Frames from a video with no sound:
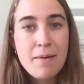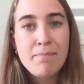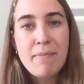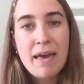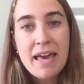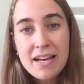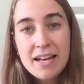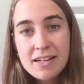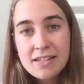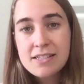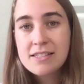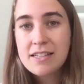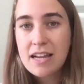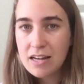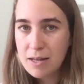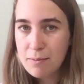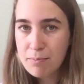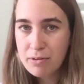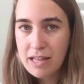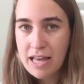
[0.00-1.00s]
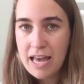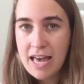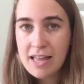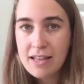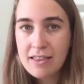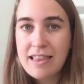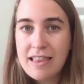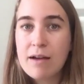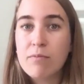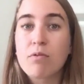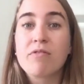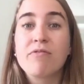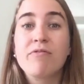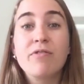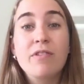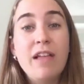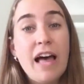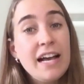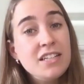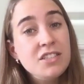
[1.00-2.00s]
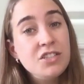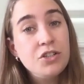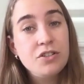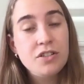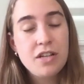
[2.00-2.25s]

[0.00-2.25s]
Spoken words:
make a study plan that reflects your